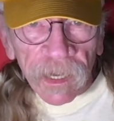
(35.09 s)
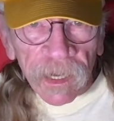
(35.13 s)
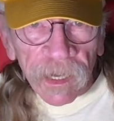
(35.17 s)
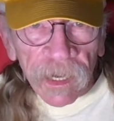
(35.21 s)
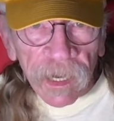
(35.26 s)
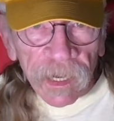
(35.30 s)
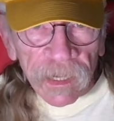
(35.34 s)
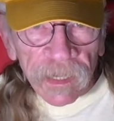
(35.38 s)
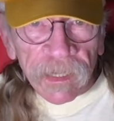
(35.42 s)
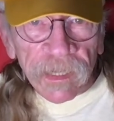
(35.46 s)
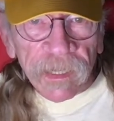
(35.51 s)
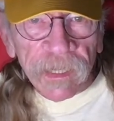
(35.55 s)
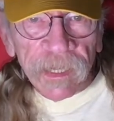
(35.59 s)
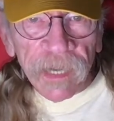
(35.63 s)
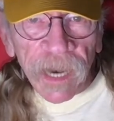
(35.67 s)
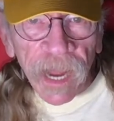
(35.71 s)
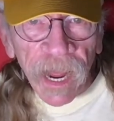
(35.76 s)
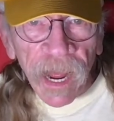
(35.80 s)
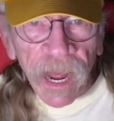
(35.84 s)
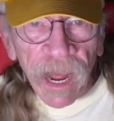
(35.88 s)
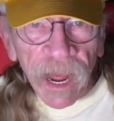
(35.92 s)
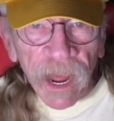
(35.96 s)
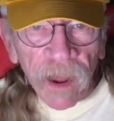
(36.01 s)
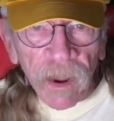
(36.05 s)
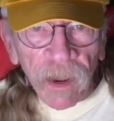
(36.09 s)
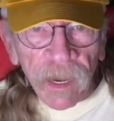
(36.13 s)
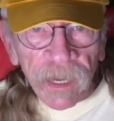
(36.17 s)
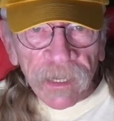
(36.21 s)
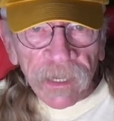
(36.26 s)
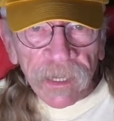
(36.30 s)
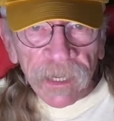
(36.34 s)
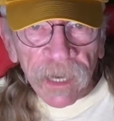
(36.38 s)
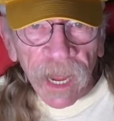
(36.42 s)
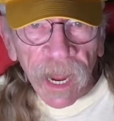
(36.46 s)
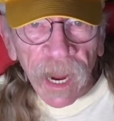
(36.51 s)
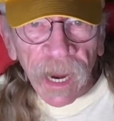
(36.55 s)
And now
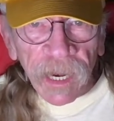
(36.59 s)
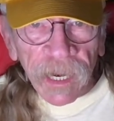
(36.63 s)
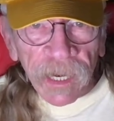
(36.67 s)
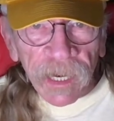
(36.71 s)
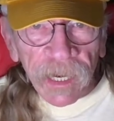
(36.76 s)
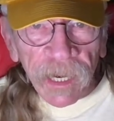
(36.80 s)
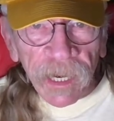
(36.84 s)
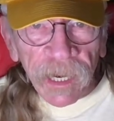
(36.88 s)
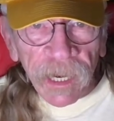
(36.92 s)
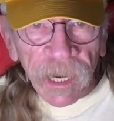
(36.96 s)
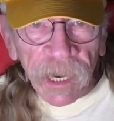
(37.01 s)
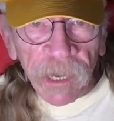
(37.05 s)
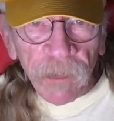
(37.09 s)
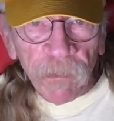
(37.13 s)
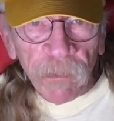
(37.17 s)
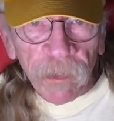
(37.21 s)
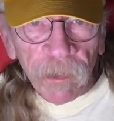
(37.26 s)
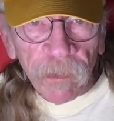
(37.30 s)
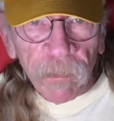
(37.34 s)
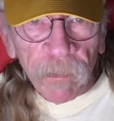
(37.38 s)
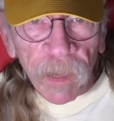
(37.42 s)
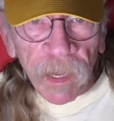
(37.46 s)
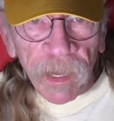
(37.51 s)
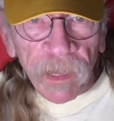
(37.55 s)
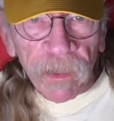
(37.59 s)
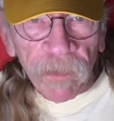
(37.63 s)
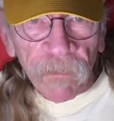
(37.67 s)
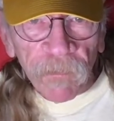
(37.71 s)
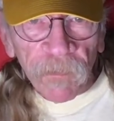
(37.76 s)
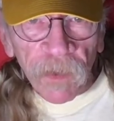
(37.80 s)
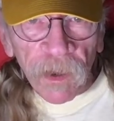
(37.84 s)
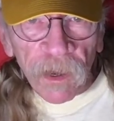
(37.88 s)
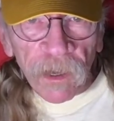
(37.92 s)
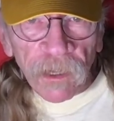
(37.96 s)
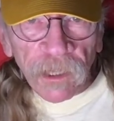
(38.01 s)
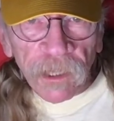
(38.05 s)
it's likely he will be the
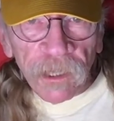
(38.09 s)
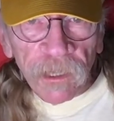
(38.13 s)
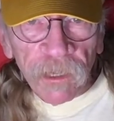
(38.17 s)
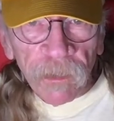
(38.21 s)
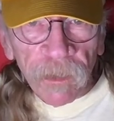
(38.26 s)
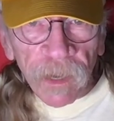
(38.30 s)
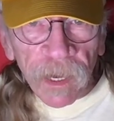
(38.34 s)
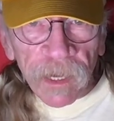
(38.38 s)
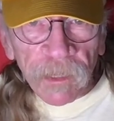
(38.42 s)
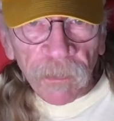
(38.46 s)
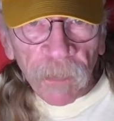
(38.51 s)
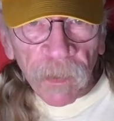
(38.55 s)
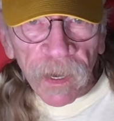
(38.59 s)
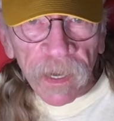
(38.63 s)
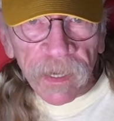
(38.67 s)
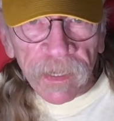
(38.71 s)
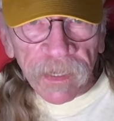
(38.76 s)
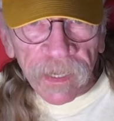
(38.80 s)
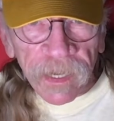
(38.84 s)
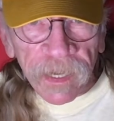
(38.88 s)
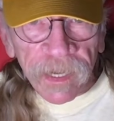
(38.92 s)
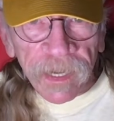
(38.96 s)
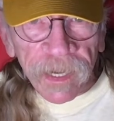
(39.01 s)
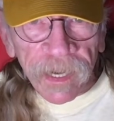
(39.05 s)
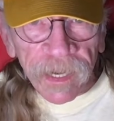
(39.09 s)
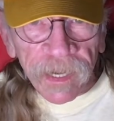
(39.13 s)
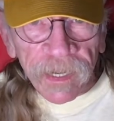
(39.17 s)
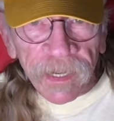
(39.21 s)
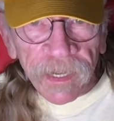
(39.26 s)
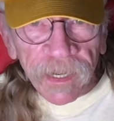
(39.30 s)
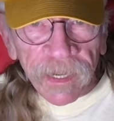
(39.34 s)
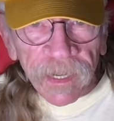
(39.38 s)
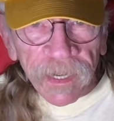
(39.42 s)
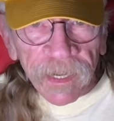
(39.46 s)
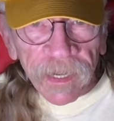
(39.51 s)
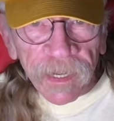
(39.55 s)
first U.S.
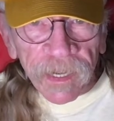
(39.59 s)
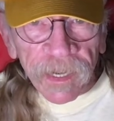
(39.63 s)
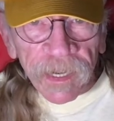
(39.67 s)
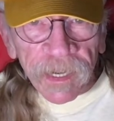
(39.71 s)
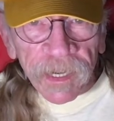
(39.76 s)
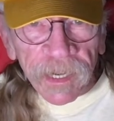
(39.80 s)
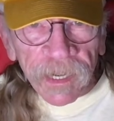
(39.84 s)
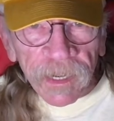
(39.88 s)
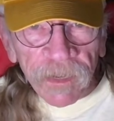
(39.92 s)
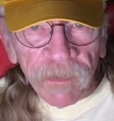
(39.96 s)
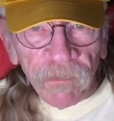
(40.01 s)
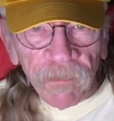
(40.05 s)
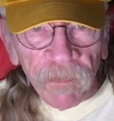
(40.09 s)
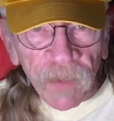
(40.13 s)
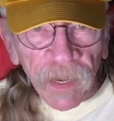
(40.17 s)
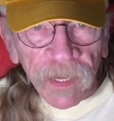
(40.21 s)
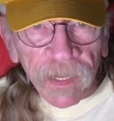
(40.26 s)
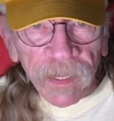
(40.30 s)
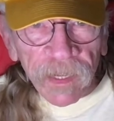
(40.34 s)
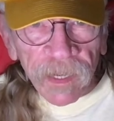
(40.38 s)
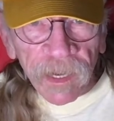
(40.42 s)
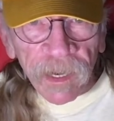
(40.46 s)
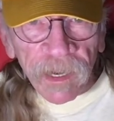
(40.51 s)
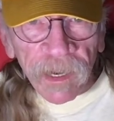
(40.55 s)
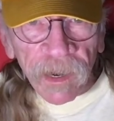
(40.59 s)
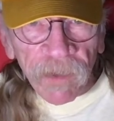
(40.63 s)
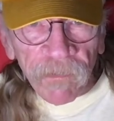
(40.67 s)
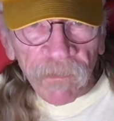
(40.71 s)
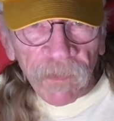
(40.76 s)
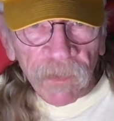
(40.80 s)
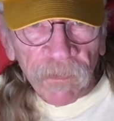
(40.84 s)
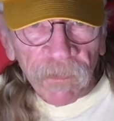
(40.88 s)
president convicted of a